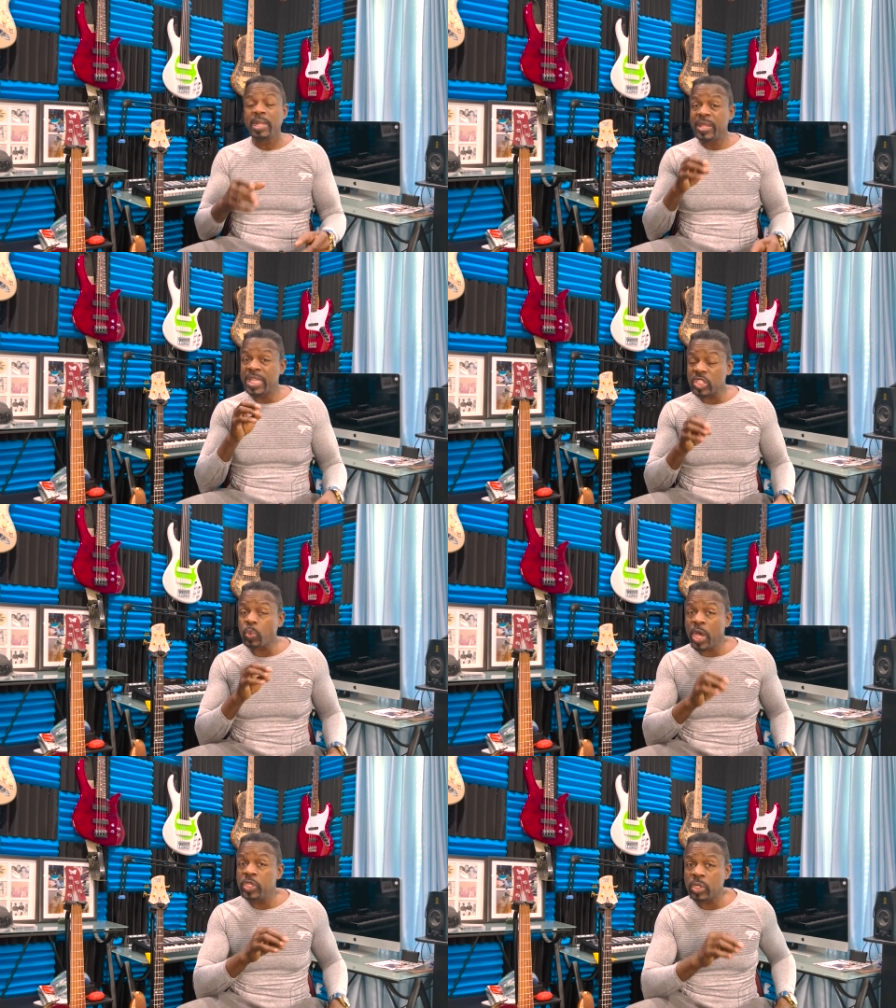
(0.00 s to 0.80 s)
And this is
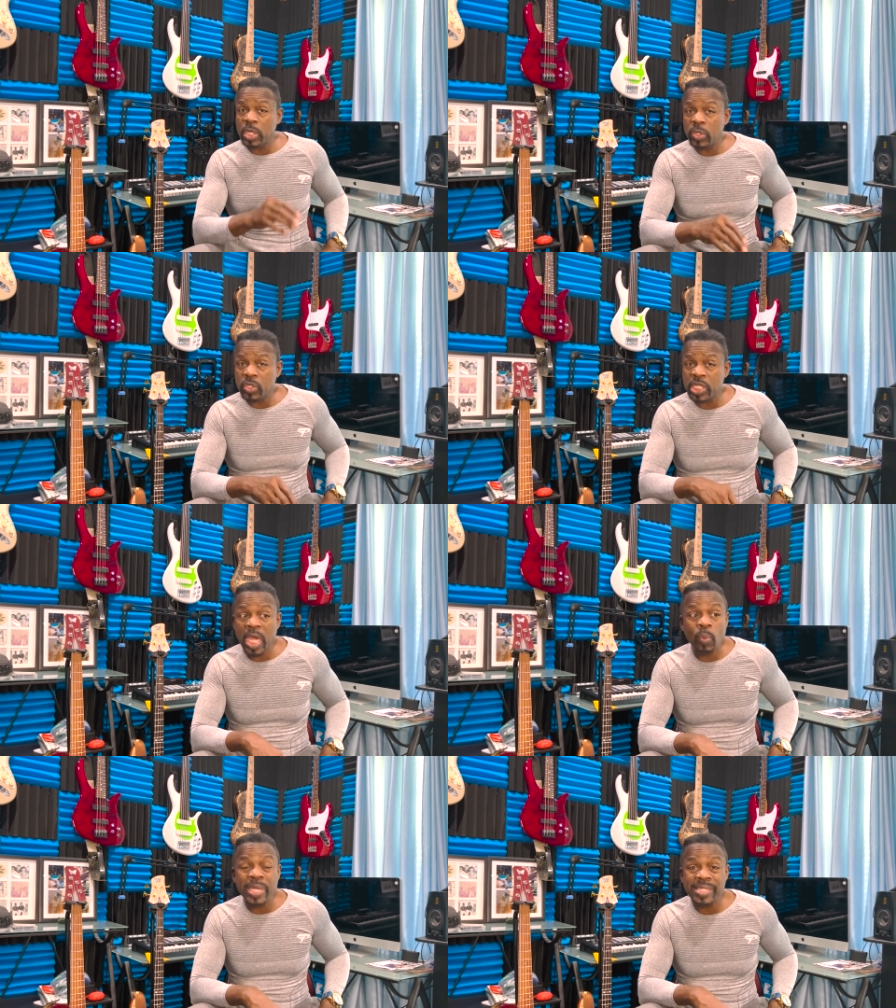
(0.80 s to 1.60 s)
why you can
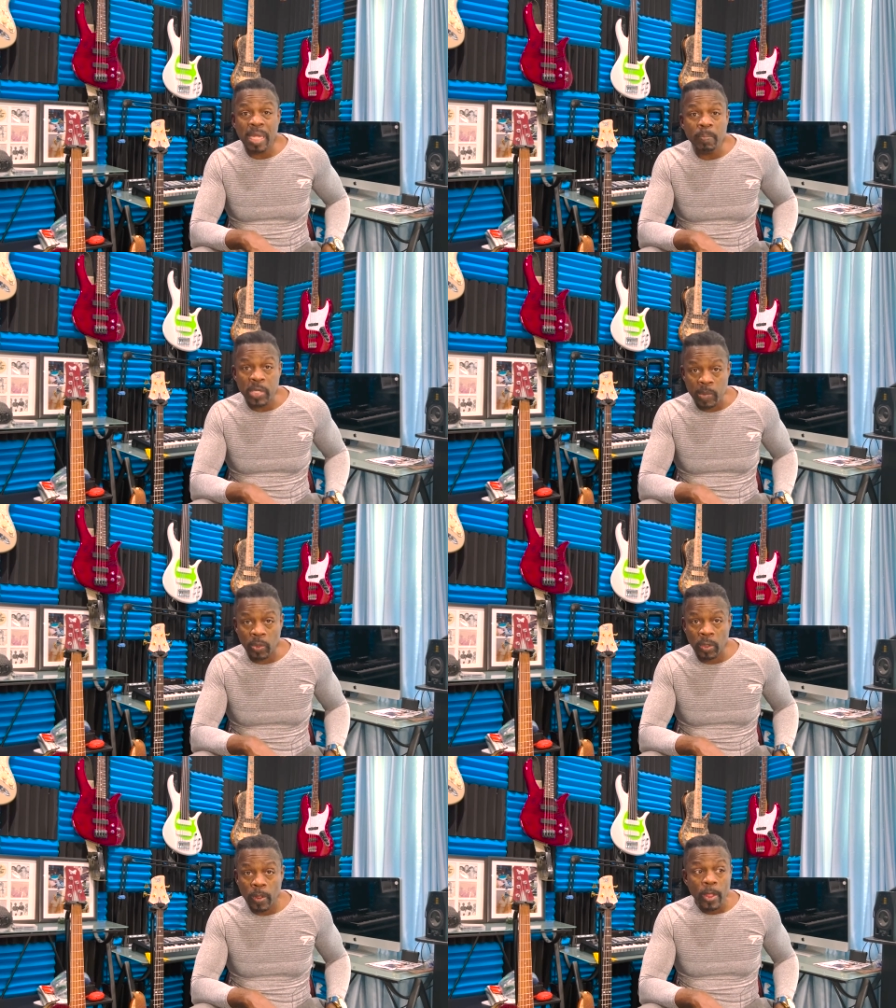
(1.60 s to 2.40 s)
understand why some
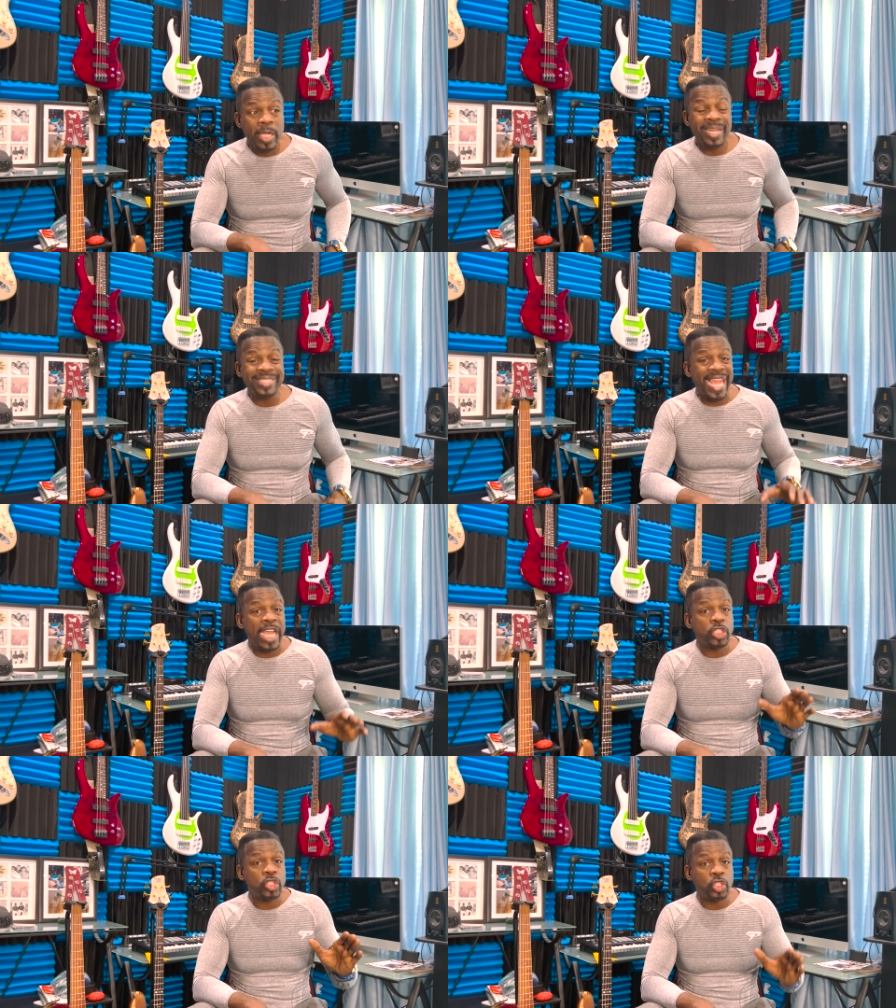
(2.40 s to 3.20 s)
people
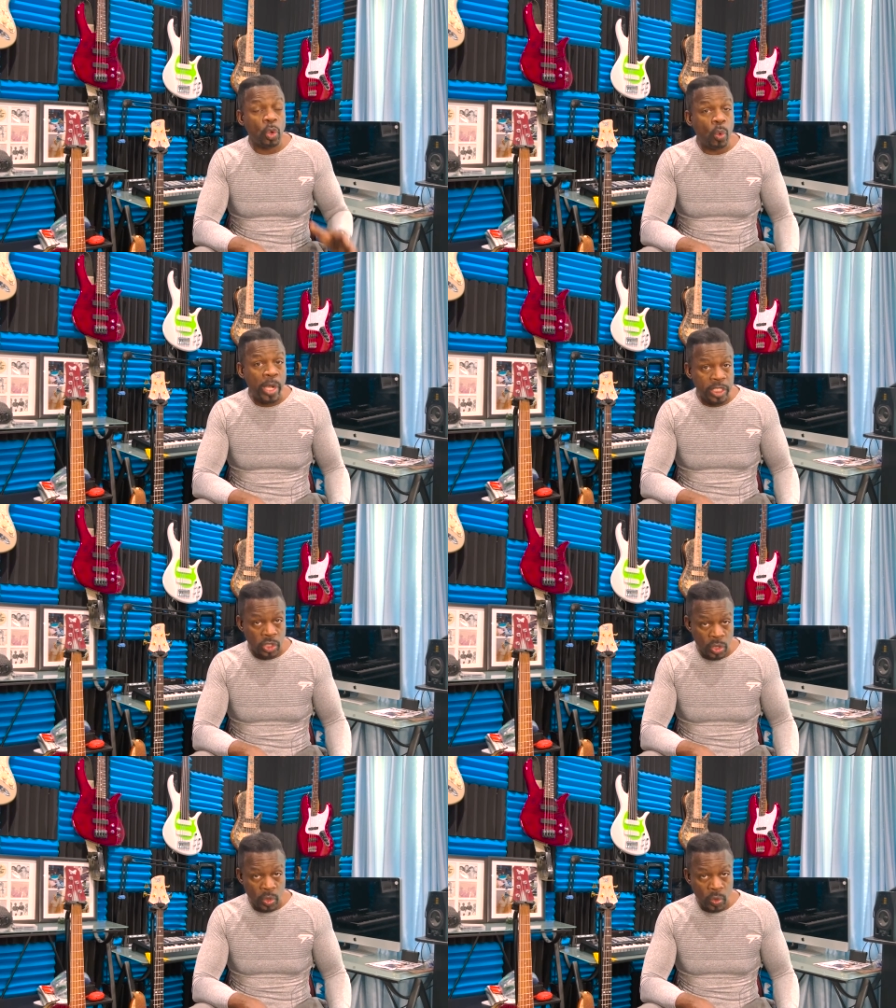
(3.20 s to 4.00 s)
attach joy
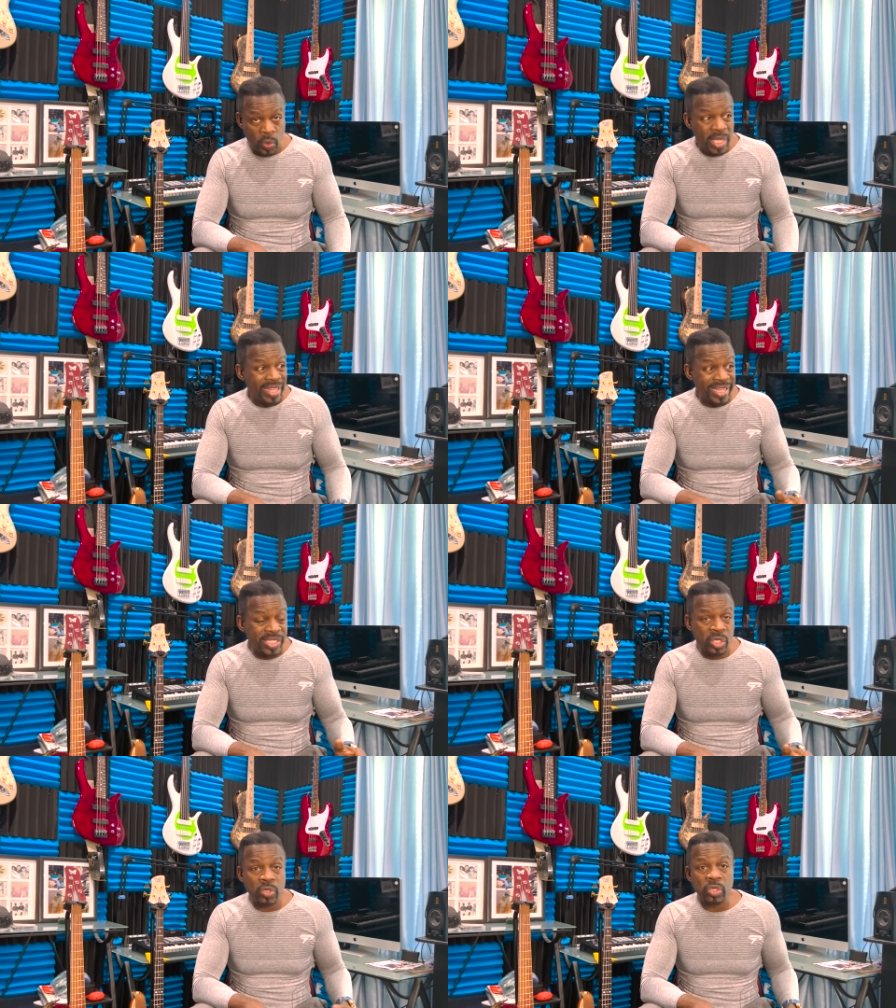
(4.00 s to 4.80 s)
to
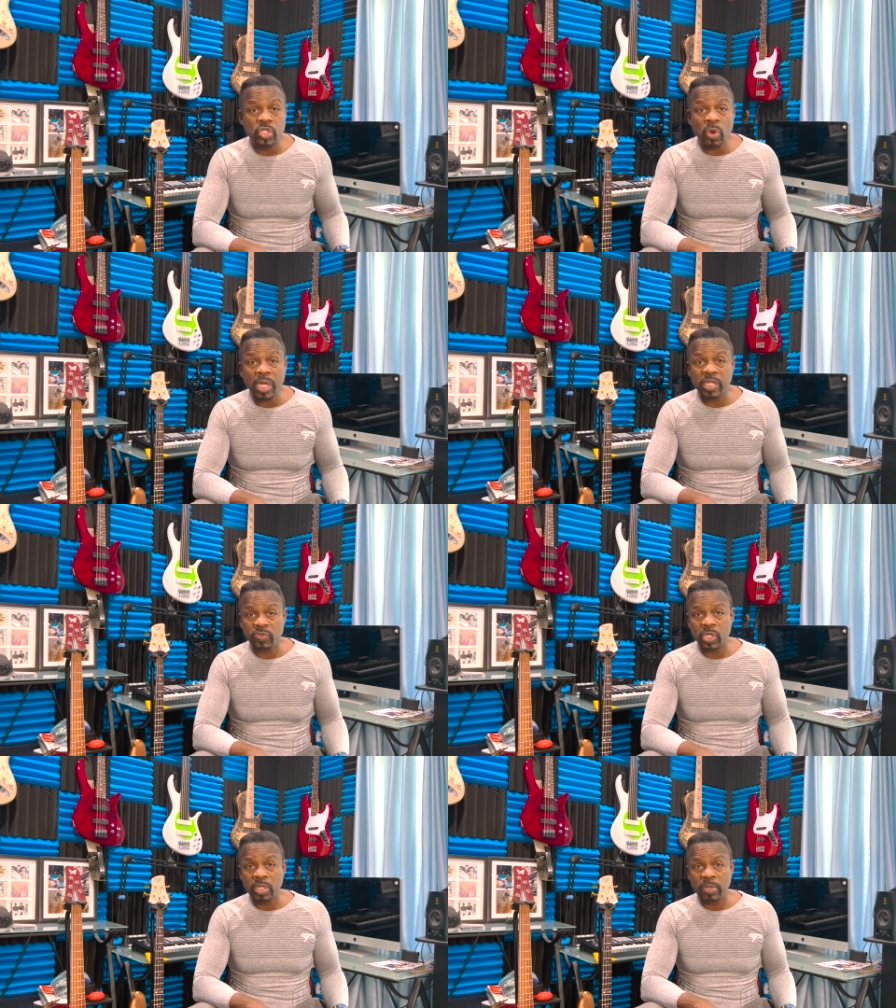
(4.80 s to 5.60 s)
things that are destructive
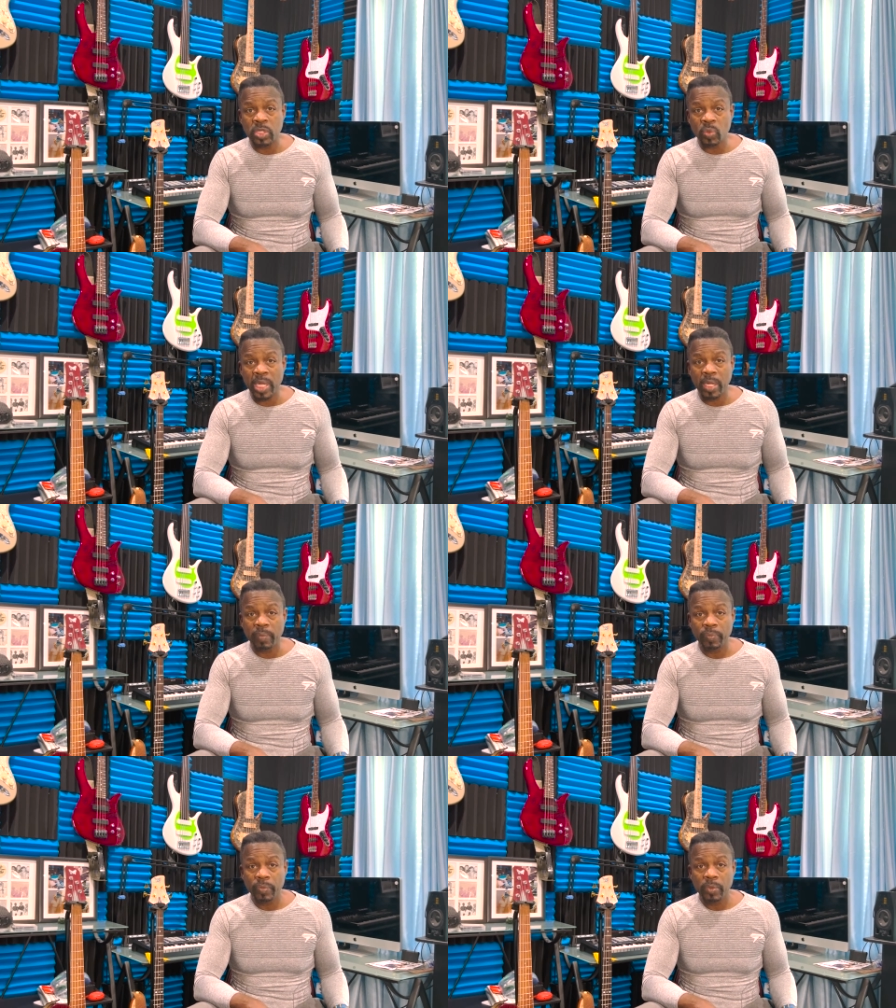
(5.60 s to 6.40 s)
to them as well.